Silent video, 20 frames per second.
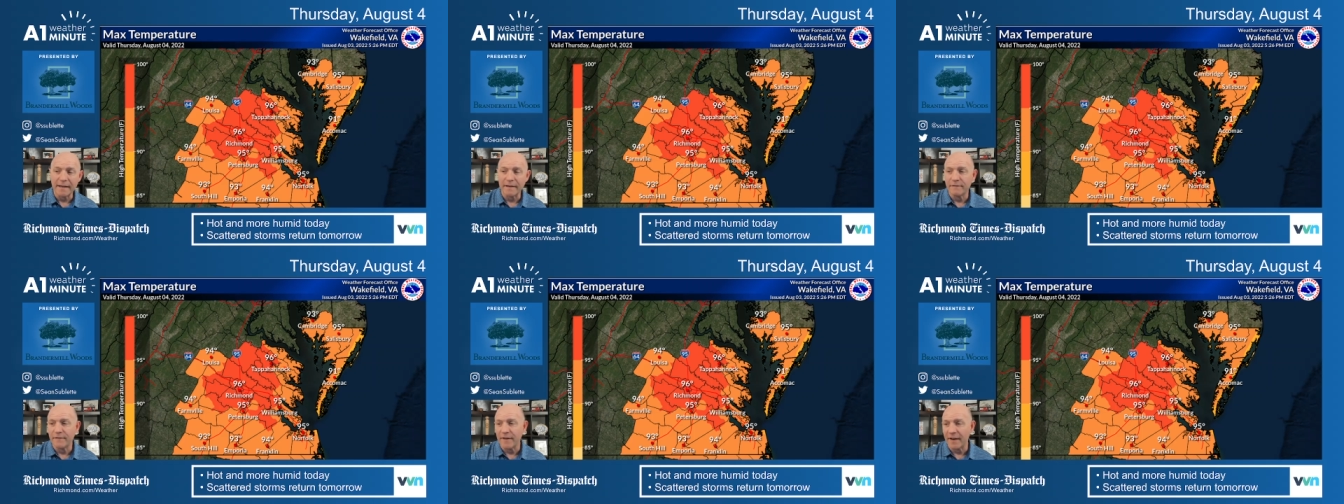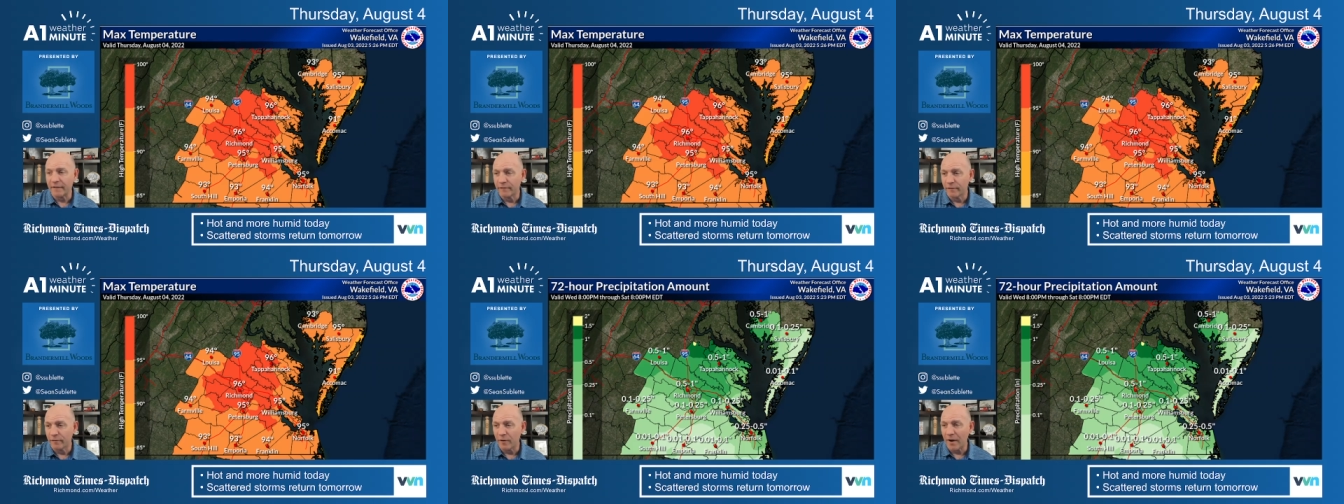In
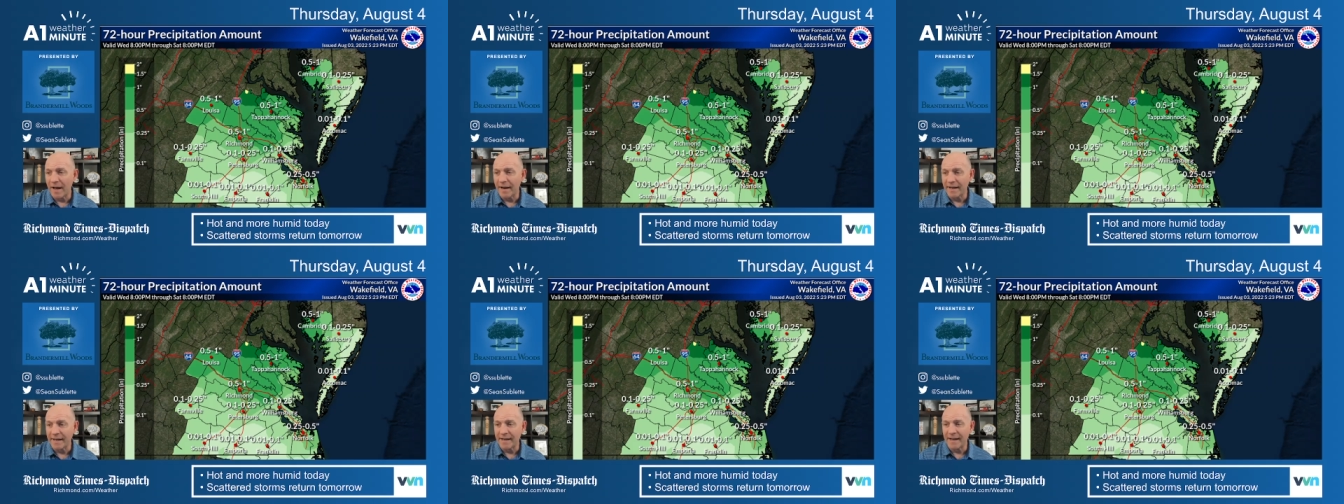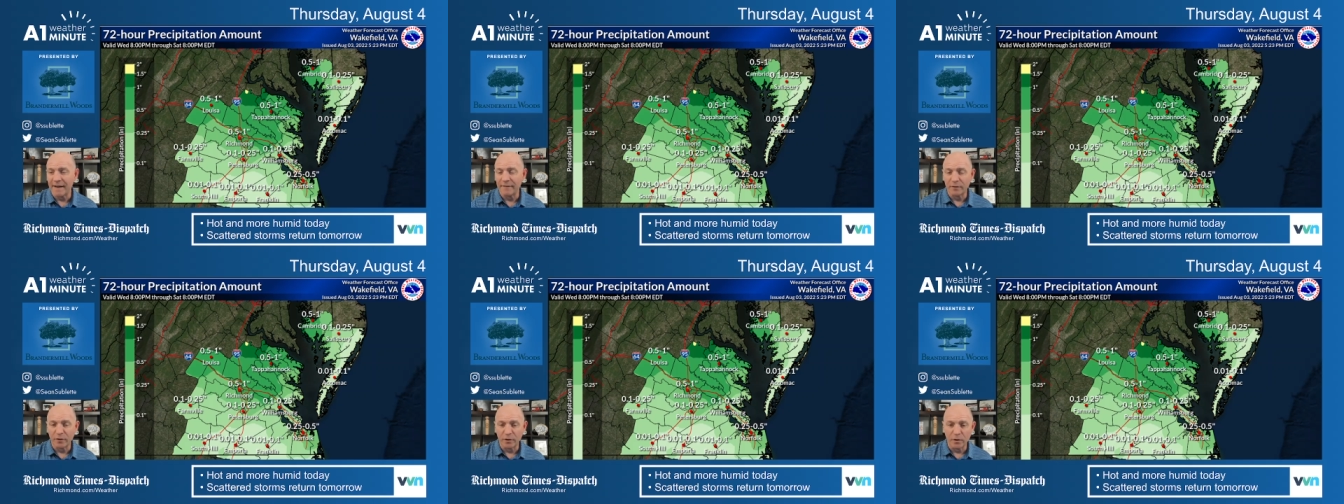fact, Friday
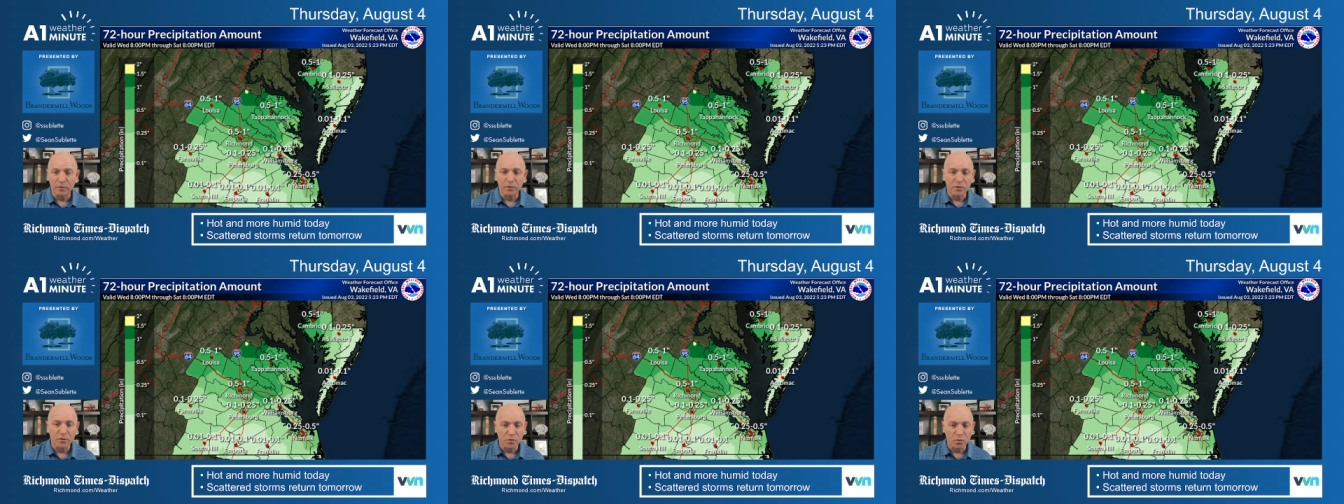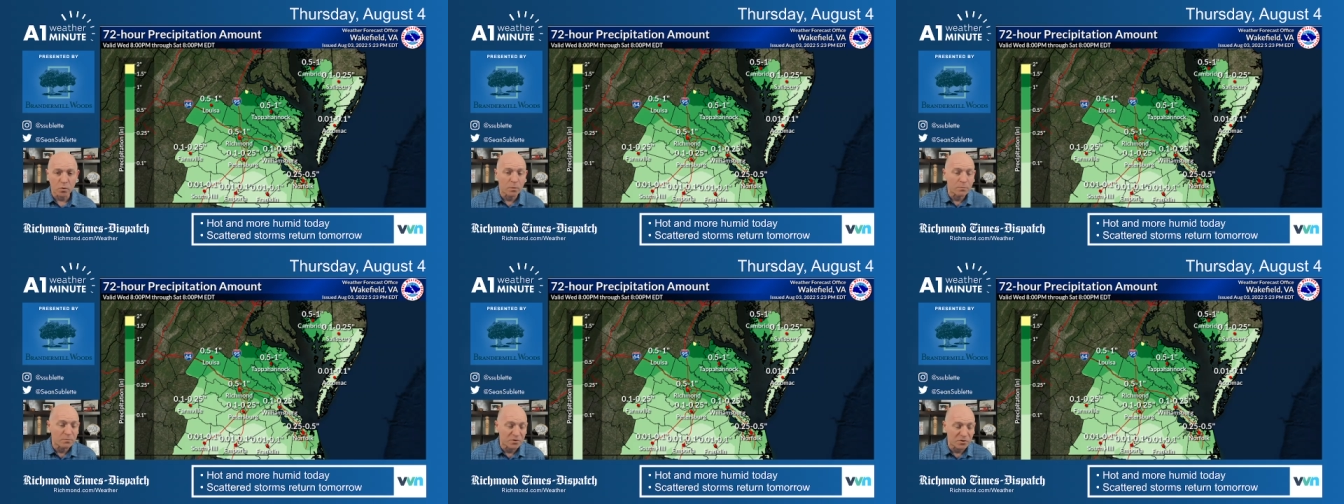afternoon,
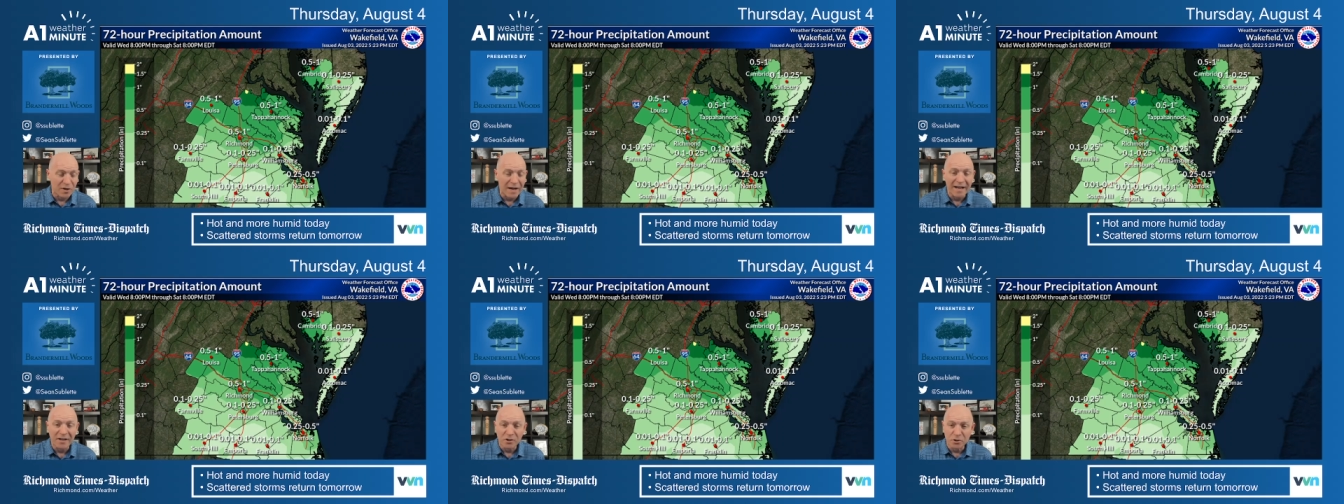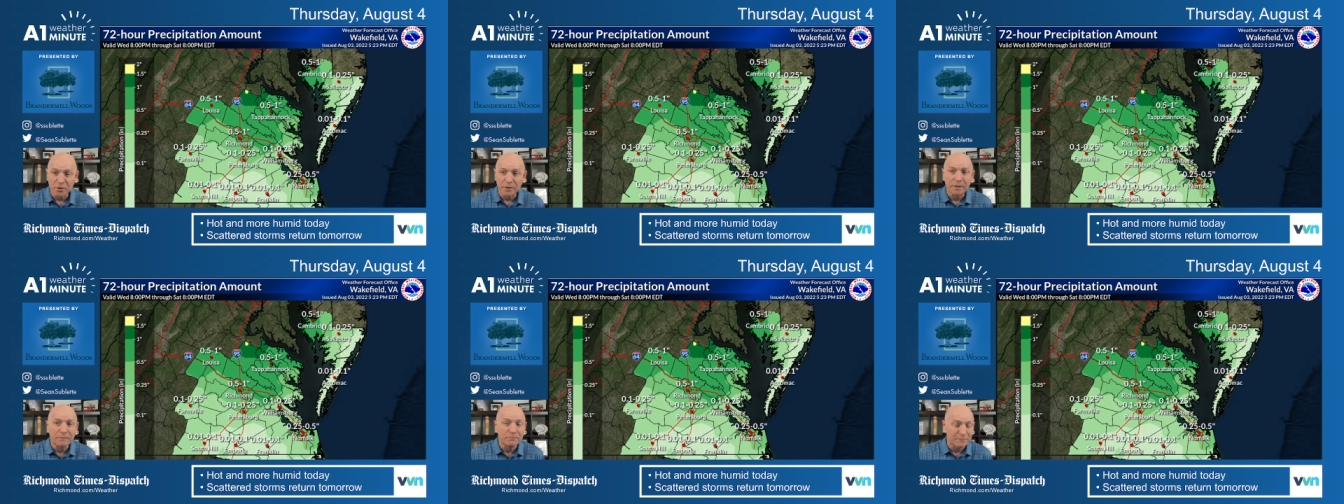storms are
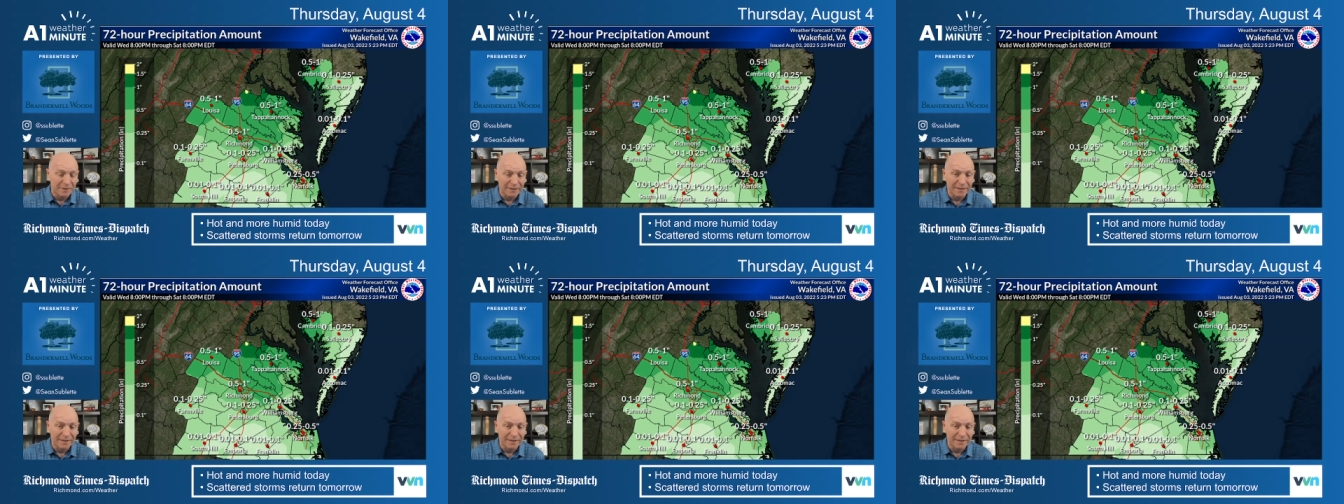actually